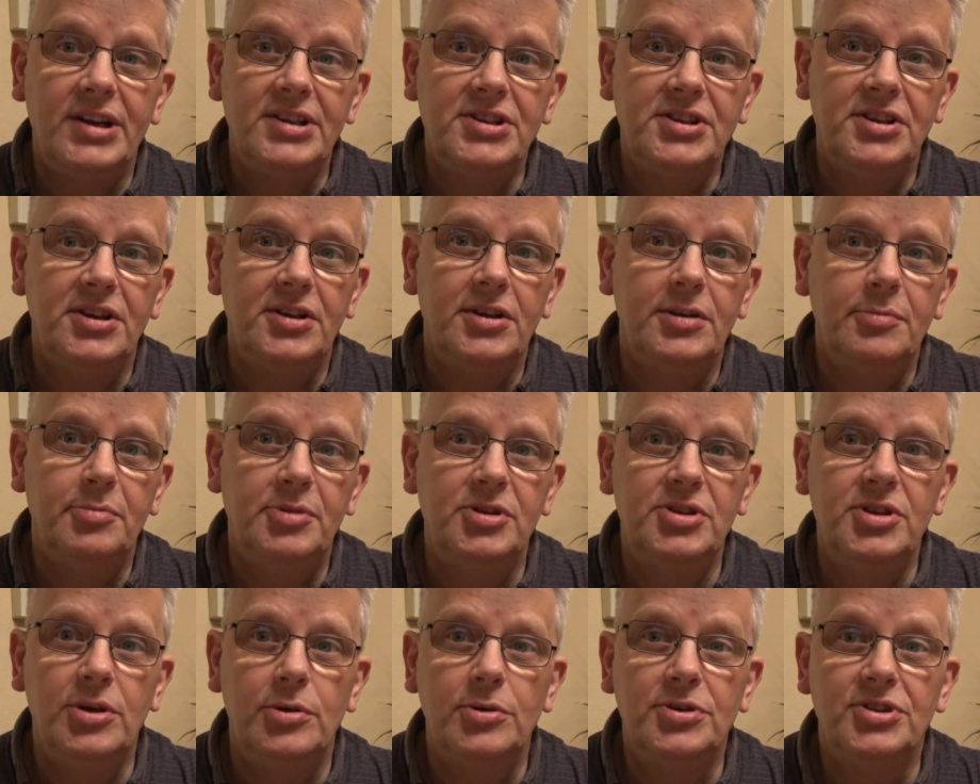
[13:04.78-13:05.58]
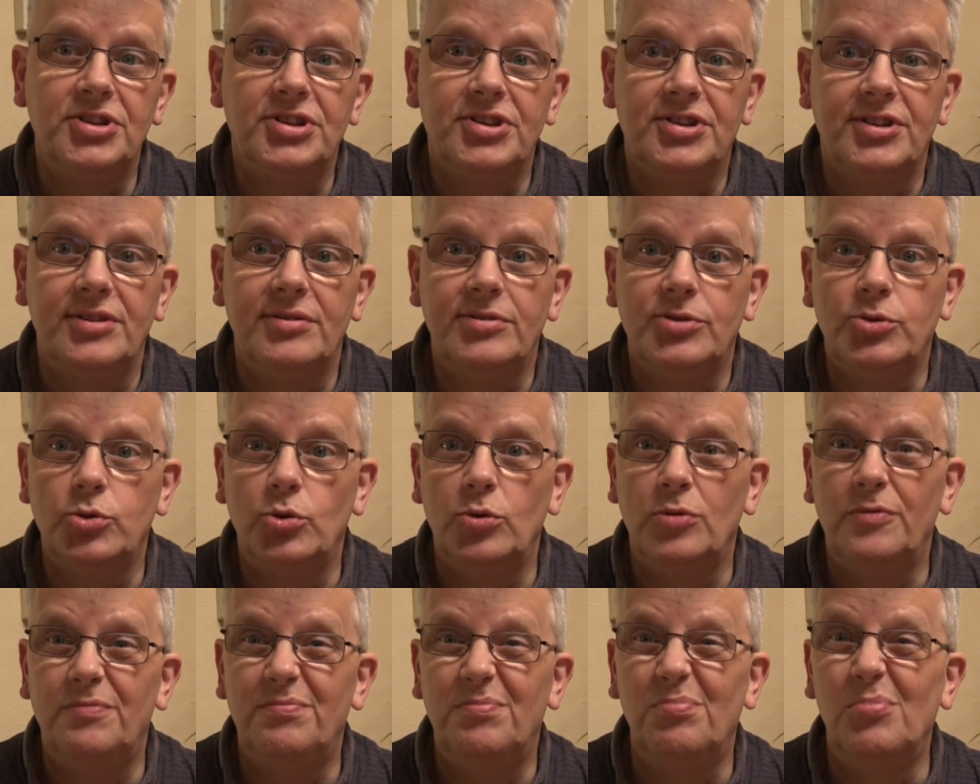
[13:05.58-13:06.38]
to produce sort
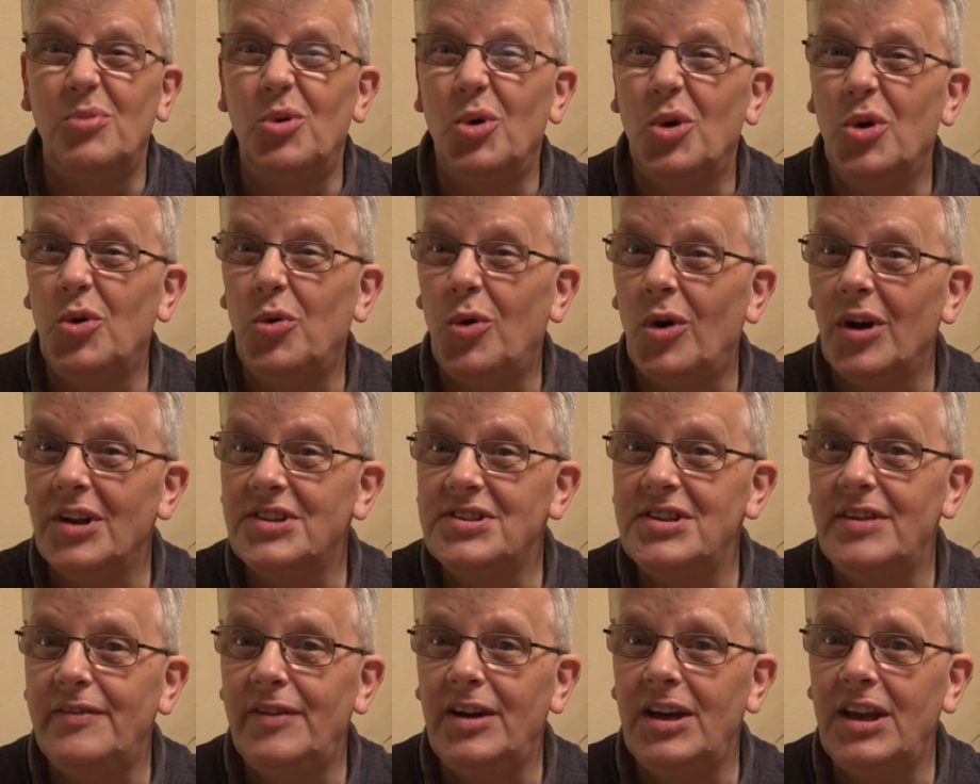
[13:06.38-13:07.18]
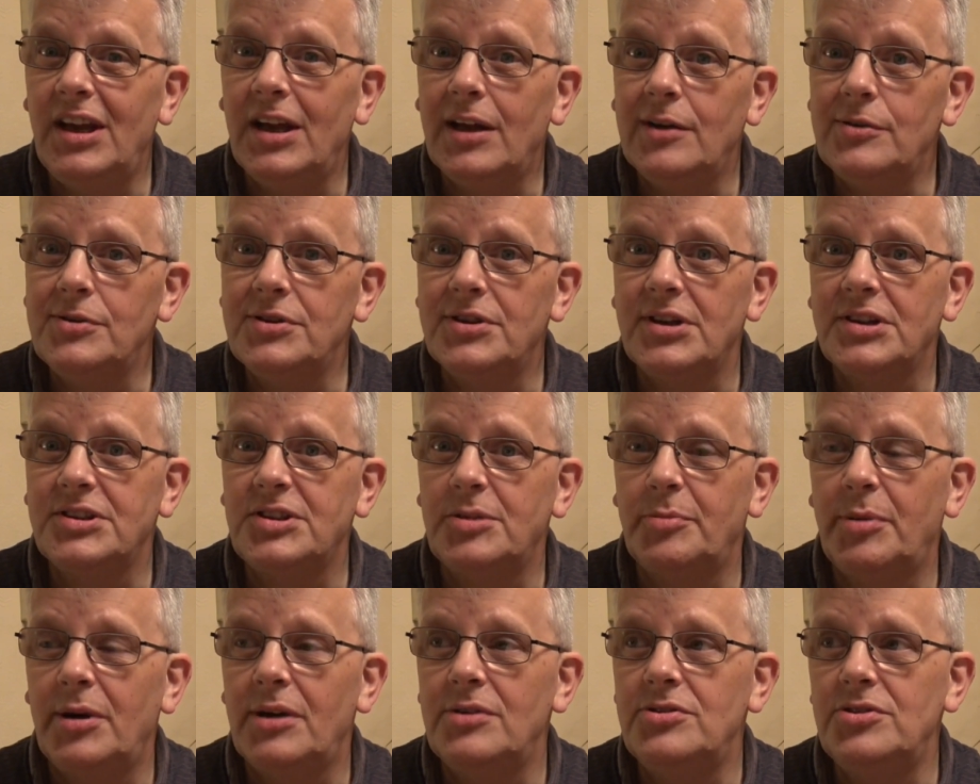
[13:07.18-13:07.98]
of more quality videos, I
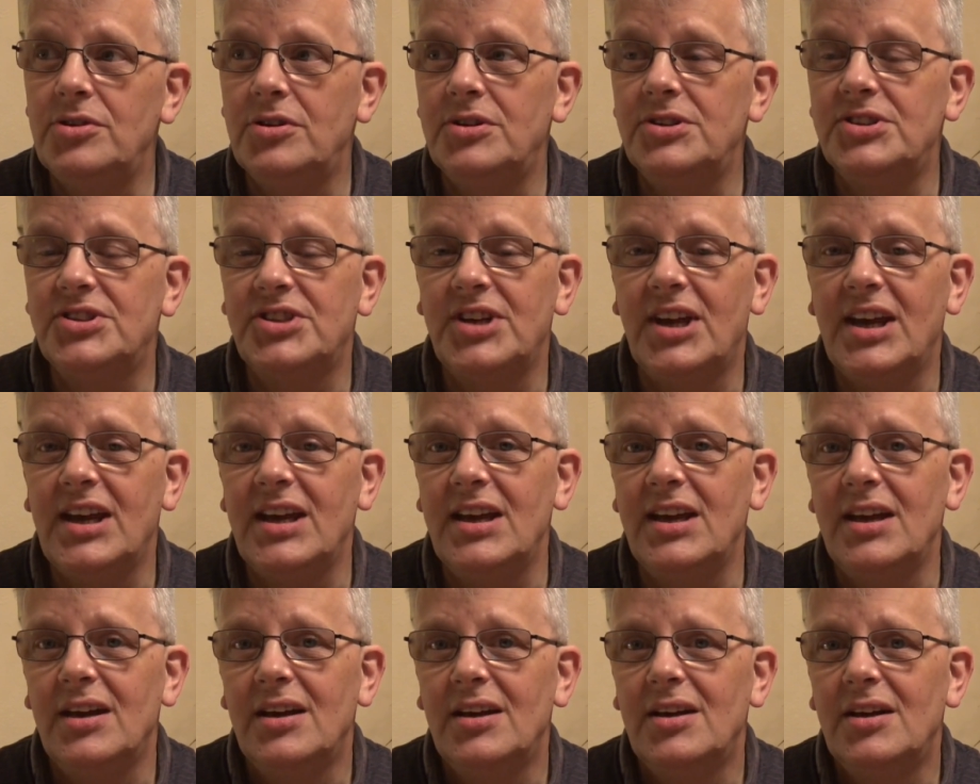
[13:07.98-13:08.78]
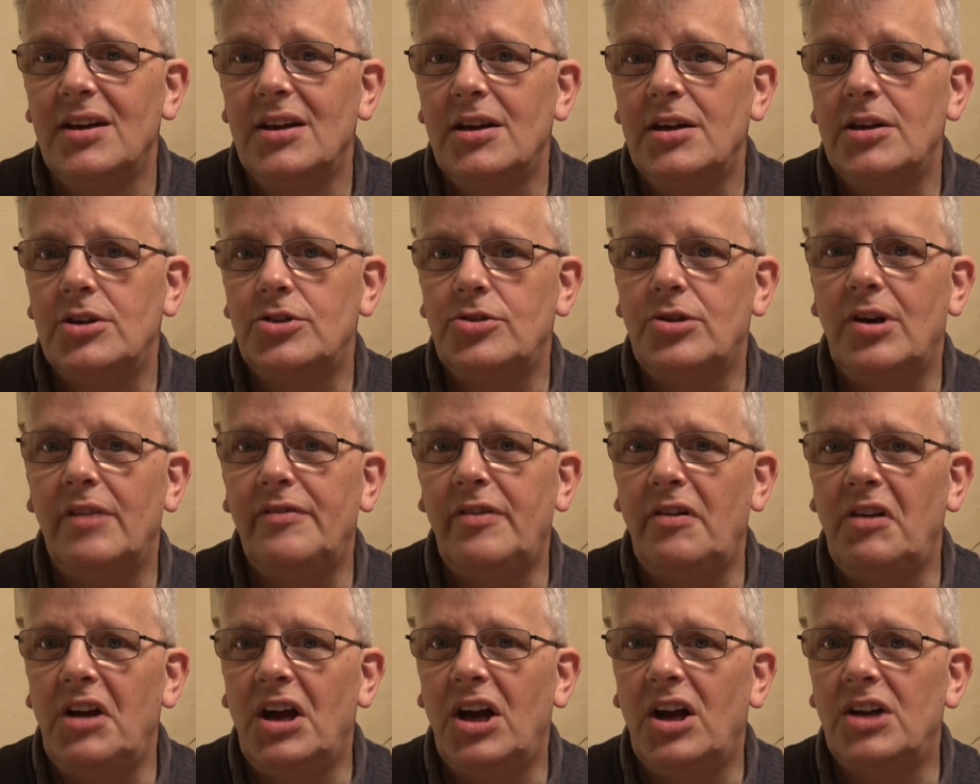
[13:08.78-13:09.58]
suppose you could say. Trying
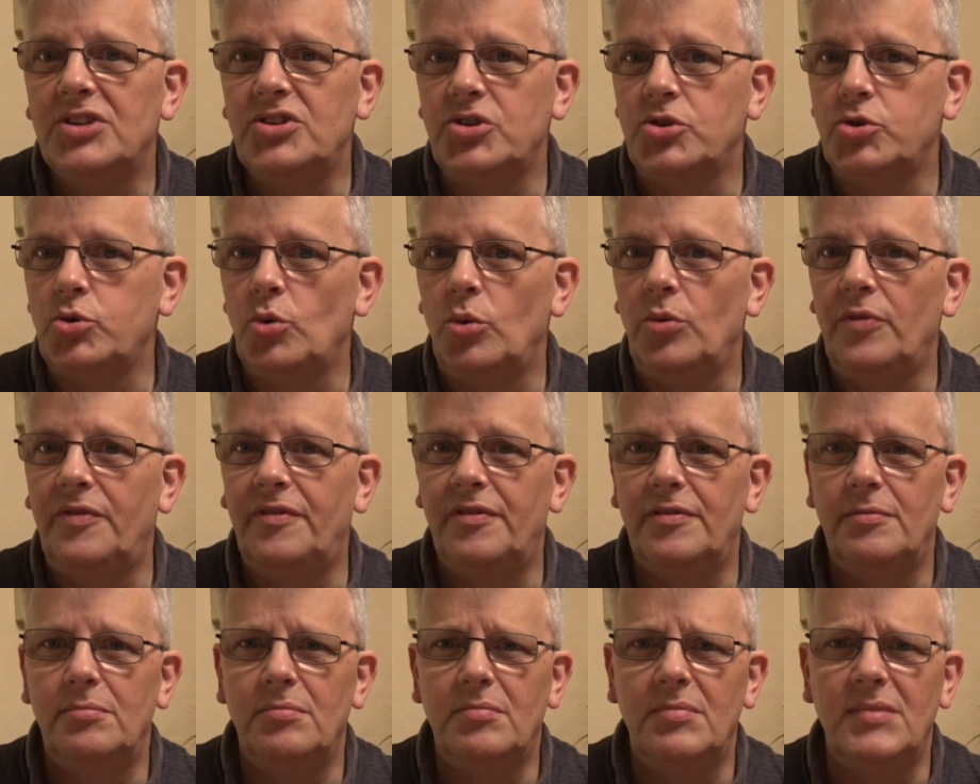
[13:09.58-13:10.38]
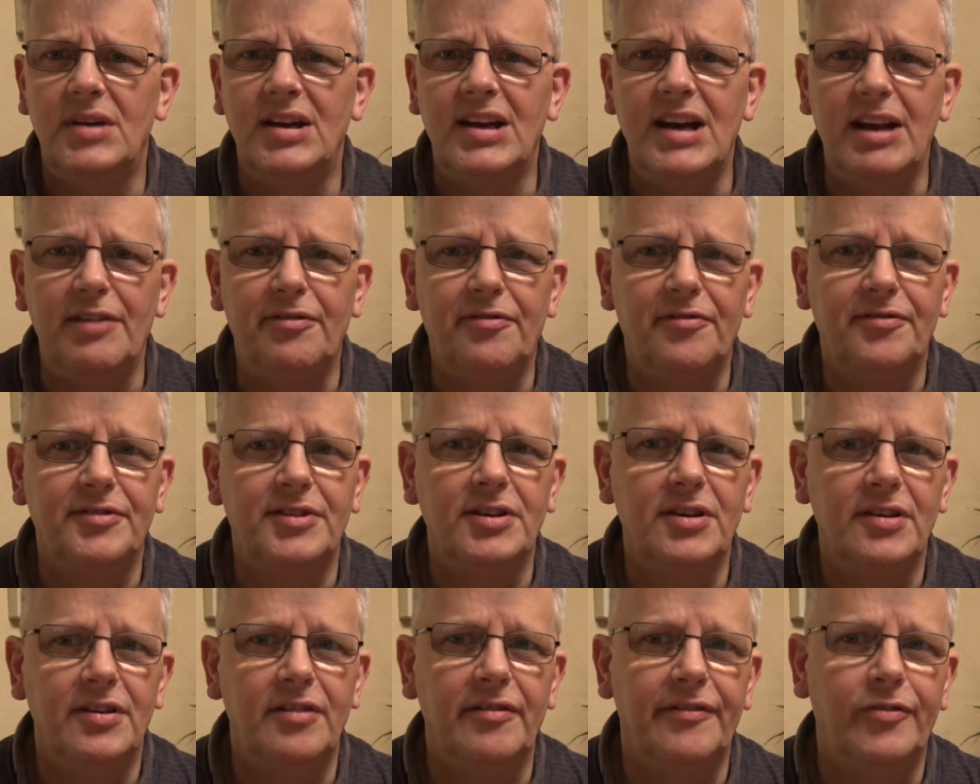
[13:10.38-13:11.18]
very hard to sort of
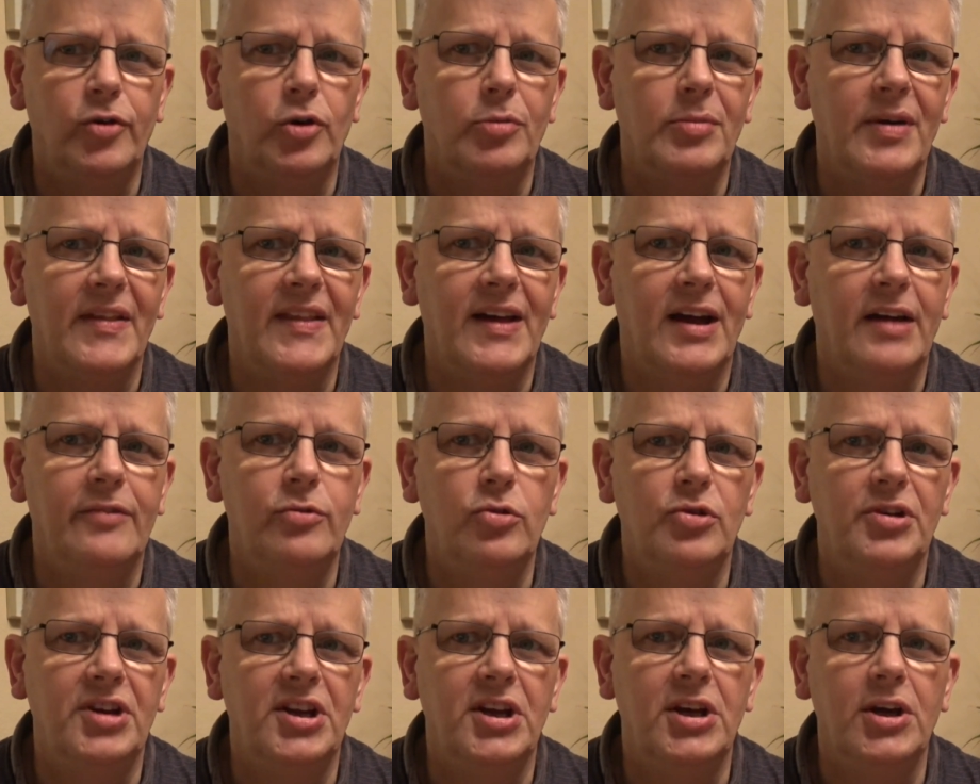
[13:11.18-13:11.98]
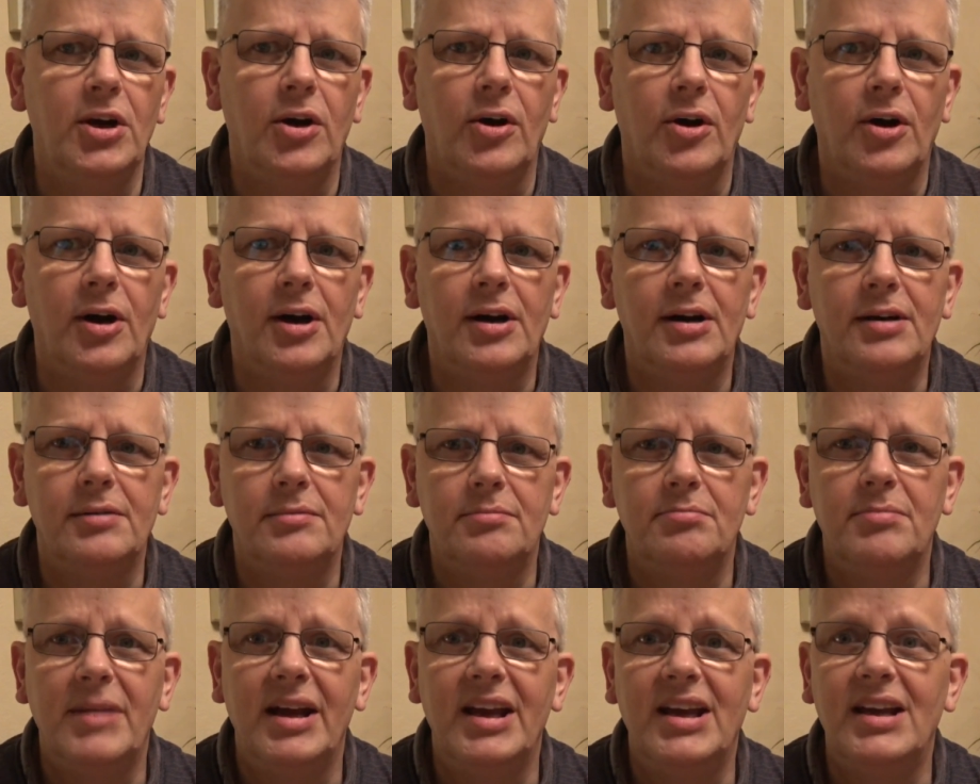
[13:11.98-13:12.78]
lift the format that I've already got and
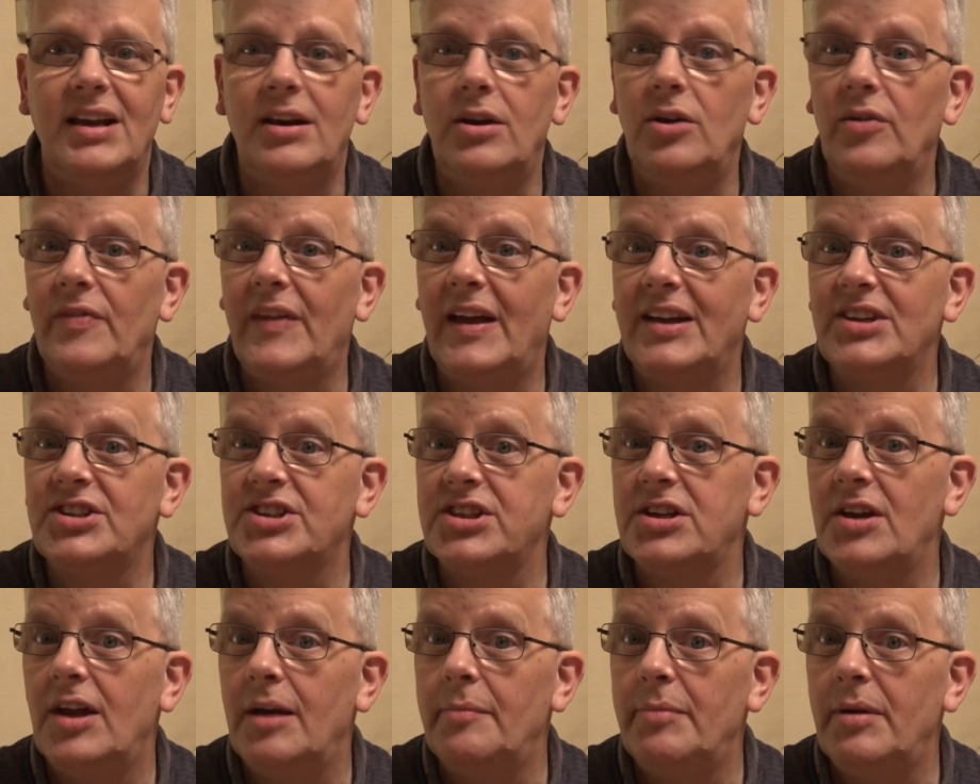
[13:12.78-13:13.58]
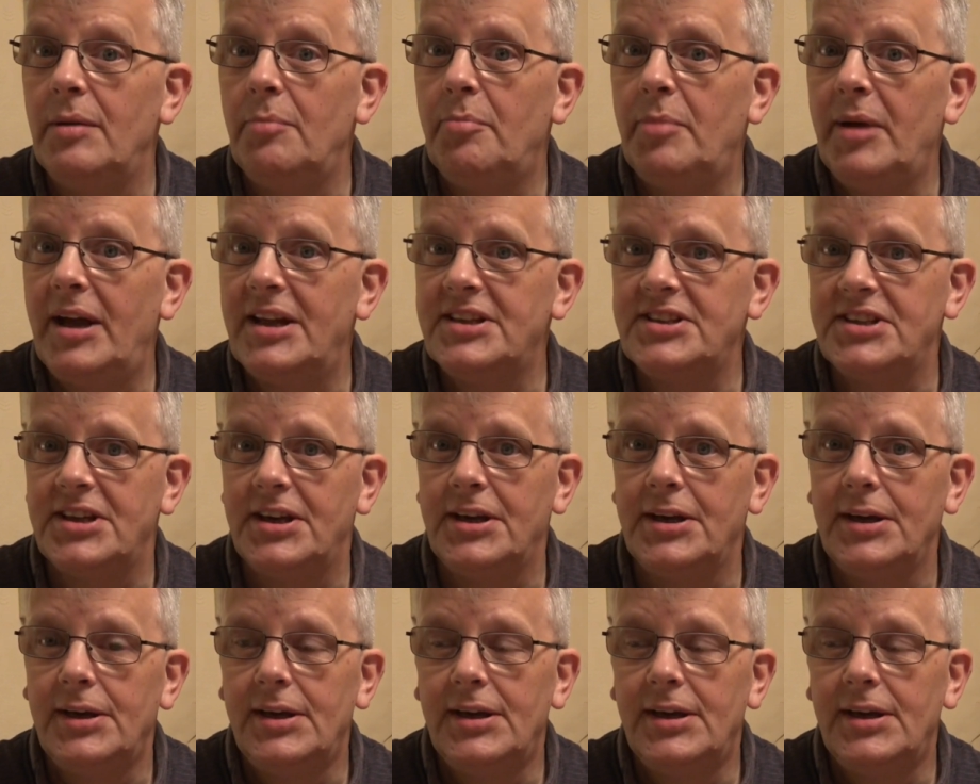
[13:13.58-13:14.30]
make it look that slight bit better.